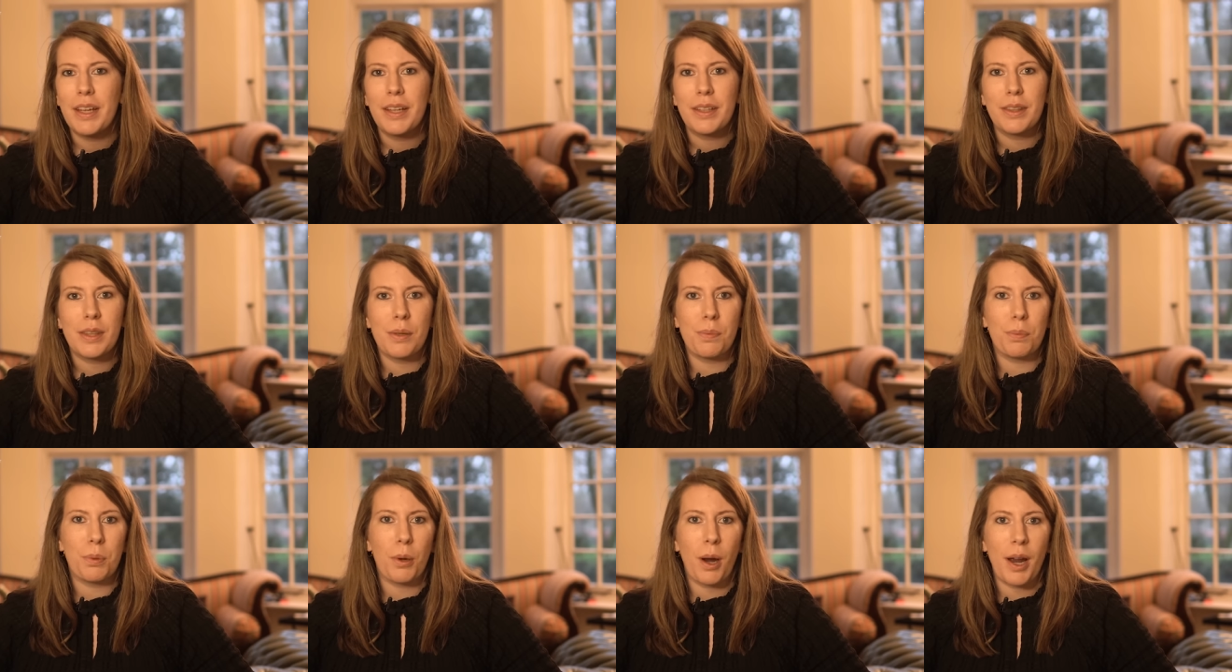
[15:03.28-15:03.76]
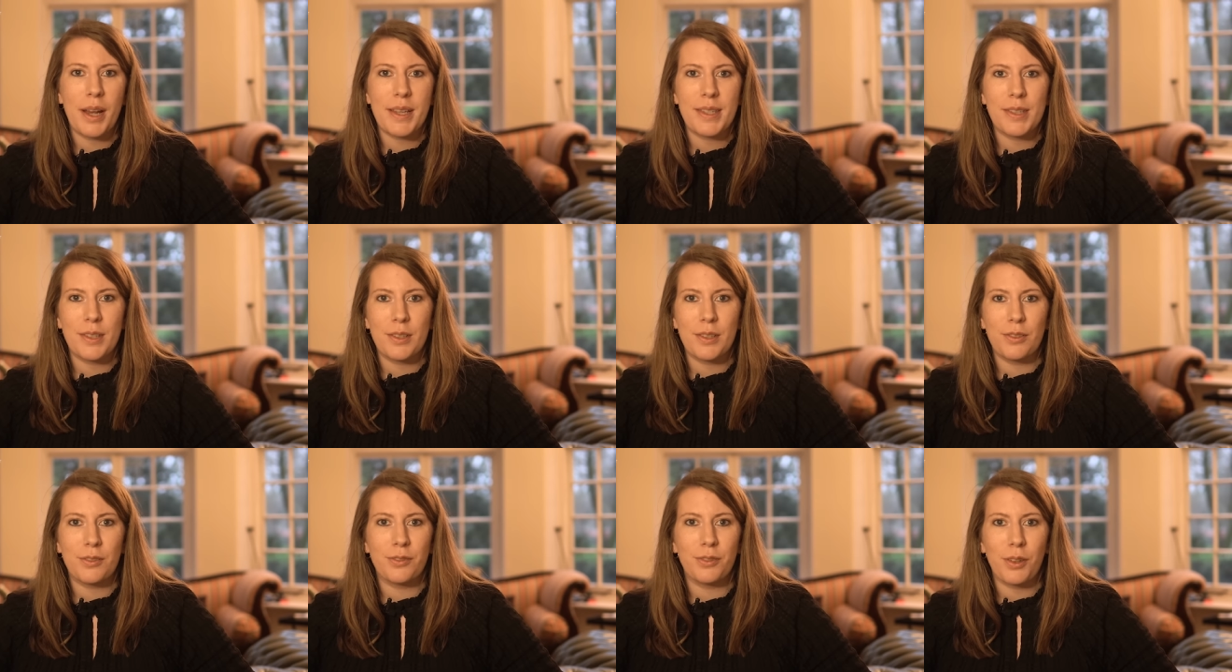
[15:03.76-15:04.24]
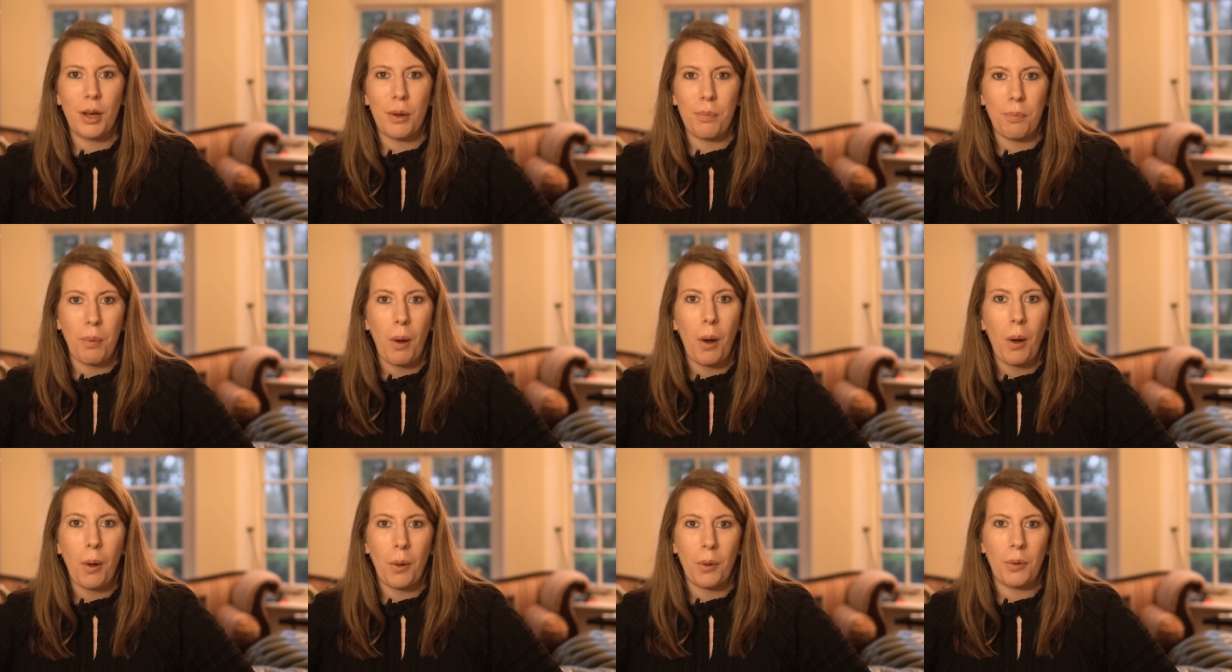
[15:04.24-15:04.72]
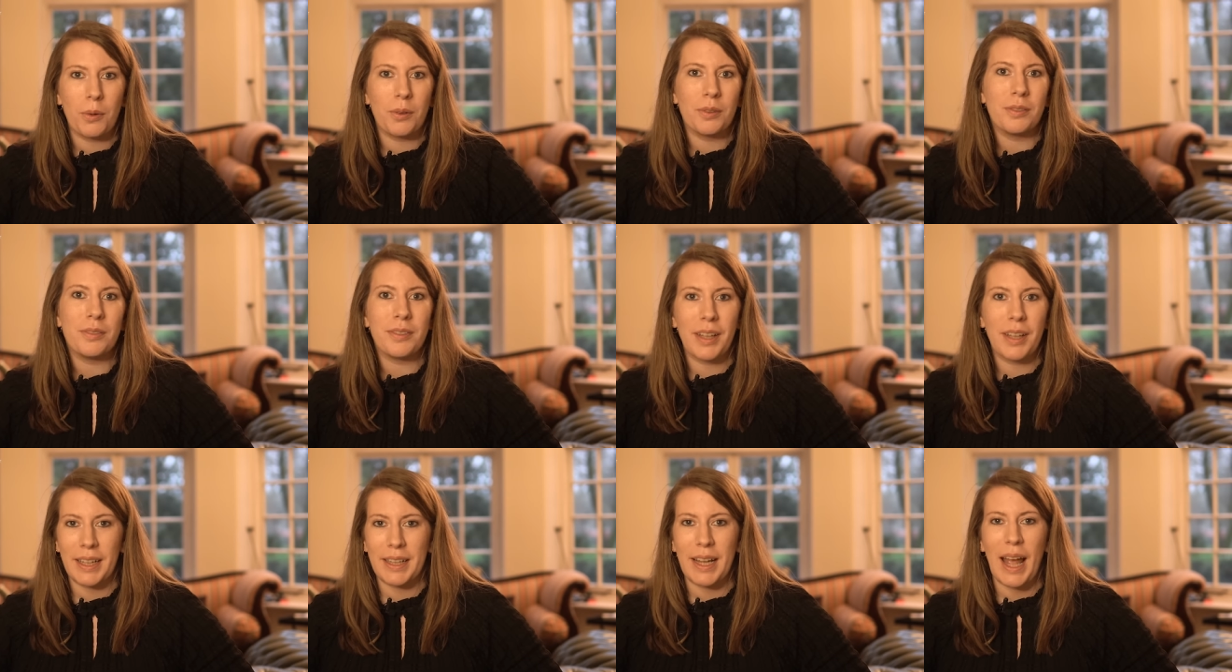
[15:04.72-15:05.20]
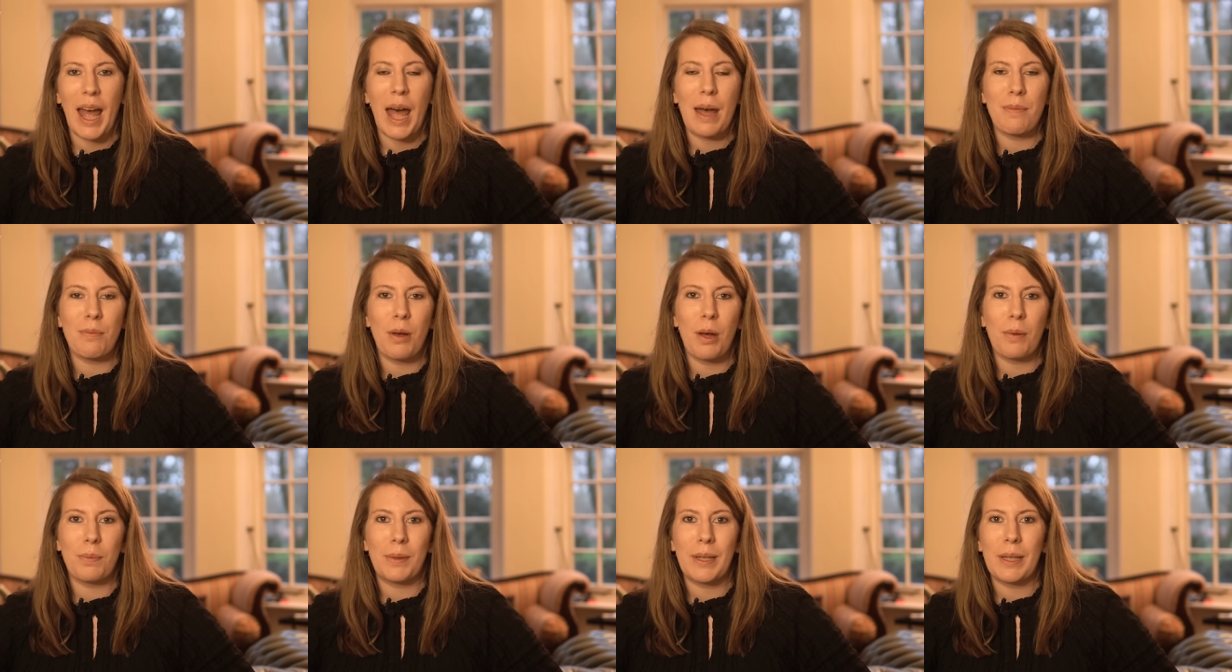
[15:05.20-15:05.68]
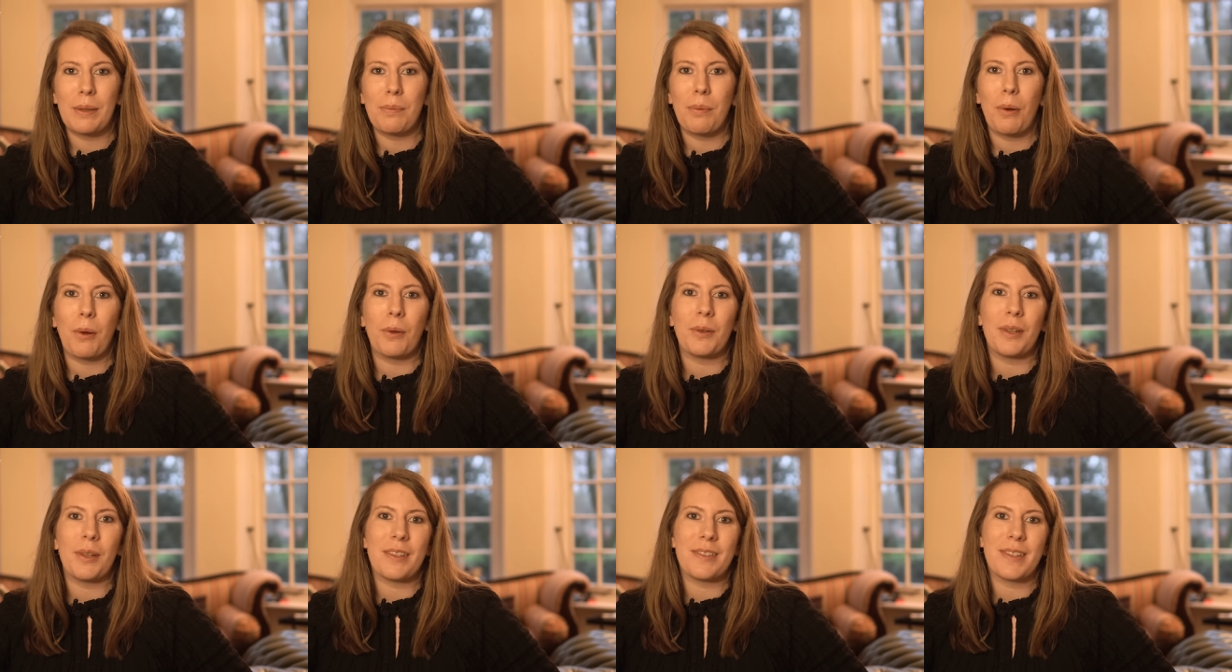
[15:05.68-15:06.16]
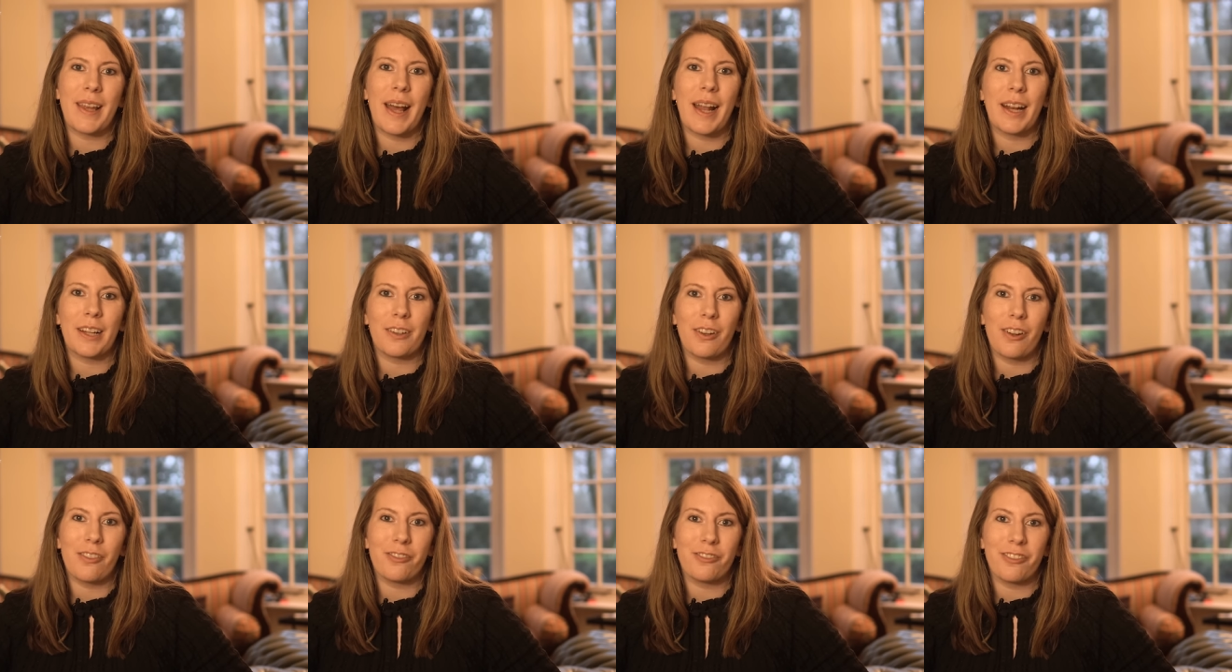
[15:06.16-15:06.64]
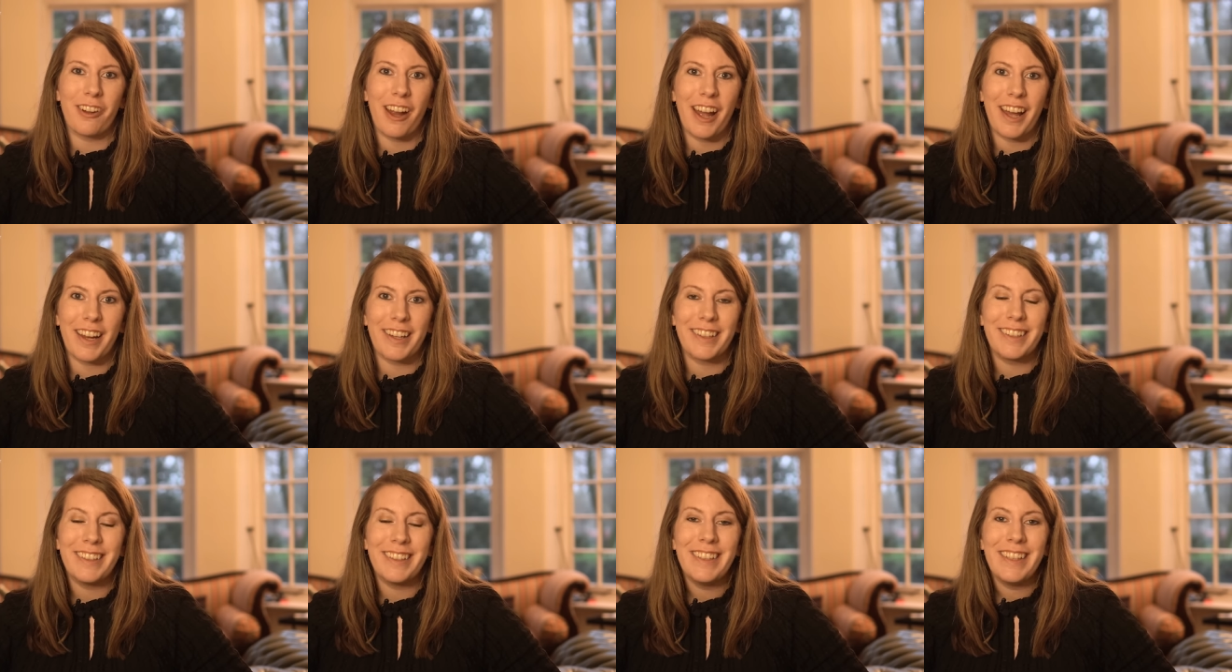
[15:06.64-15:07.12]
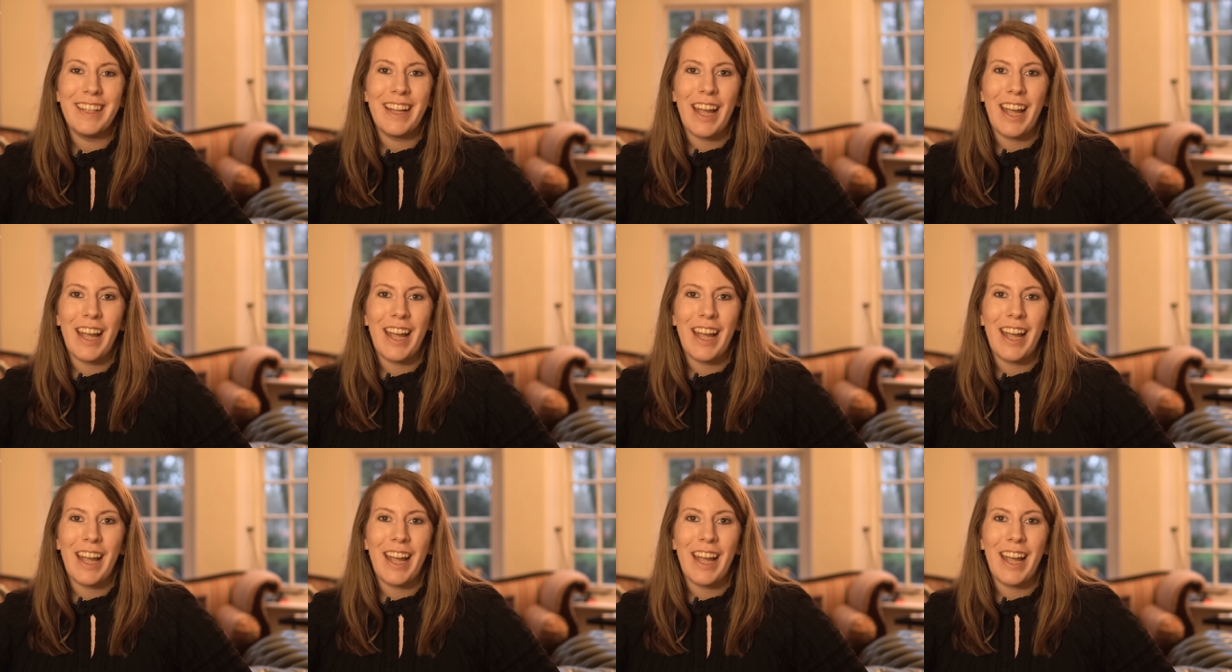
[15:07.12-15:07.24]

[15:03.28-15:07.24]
the price of a poll, like the MRP poll that the Telegraph ran